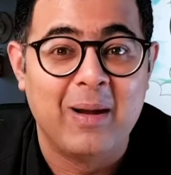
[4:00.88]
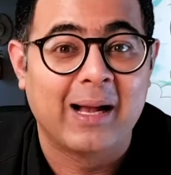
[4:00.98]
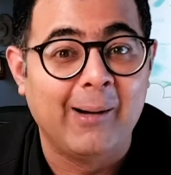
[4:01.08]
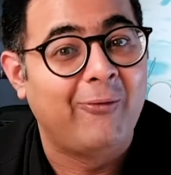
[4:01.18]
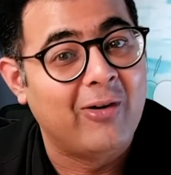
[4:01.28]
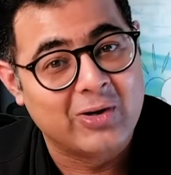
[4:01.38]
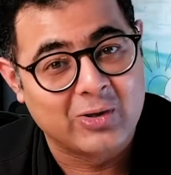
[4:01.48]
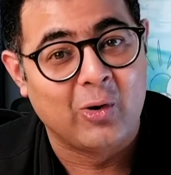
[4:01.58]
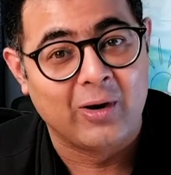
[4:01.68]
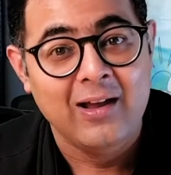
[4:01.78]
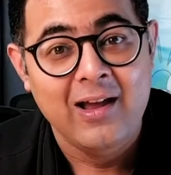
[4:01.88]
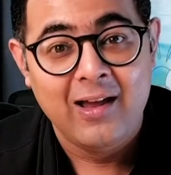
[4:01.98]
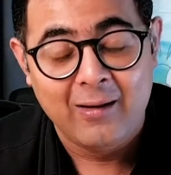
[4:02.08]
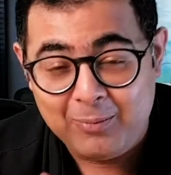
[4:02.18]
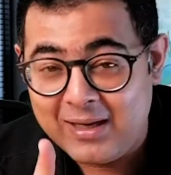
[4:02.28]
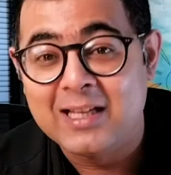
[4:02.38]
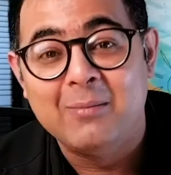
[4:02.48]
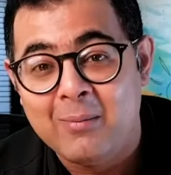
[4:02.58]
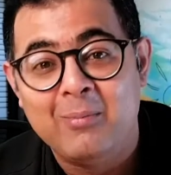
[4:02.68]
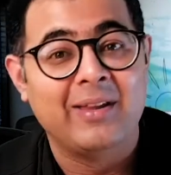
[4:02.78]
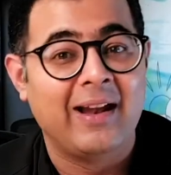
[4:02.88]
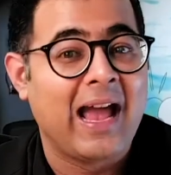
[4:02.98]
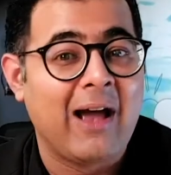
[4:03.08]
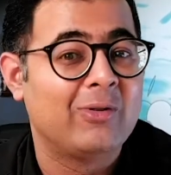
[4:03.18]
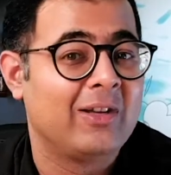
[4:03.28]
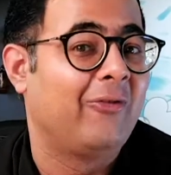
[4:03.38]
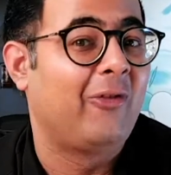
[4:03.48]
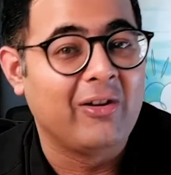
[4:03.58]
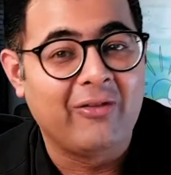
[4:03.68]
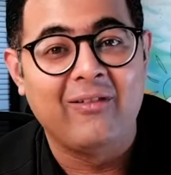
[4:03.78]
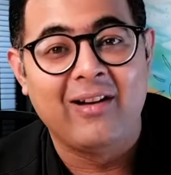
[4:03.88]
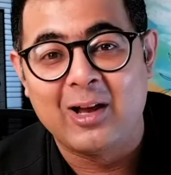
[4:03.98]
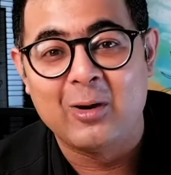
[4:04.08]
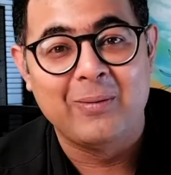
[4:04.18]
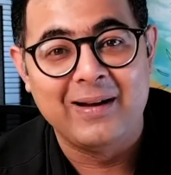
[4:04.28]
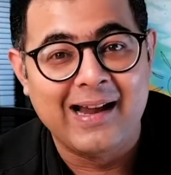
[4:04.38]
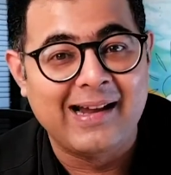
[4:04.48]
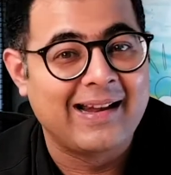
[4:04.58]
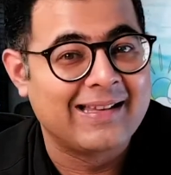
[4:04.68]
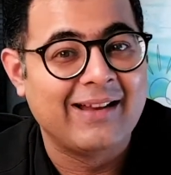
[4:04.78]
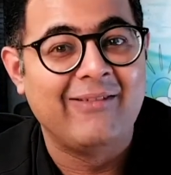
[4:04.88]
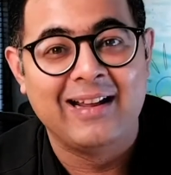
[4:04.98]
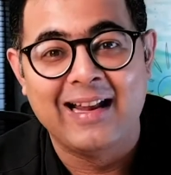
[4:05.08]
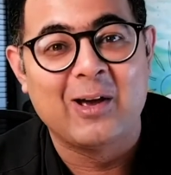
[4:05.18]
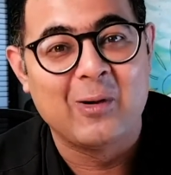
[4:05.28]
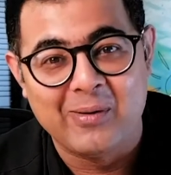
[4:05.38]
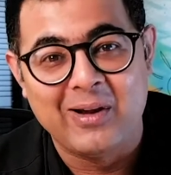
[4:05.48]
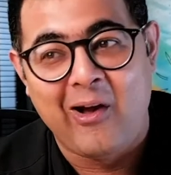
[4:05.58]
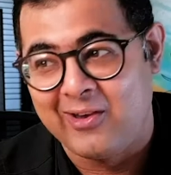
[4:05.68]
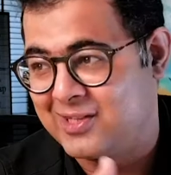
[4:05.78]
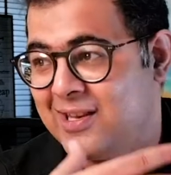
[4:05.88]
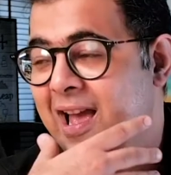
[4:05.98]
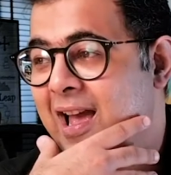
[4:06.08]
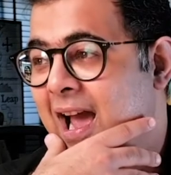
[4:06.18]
my comfort zone. Please remember that I was on a 45 lakh rupee debt and a 70 lakh rupee loss.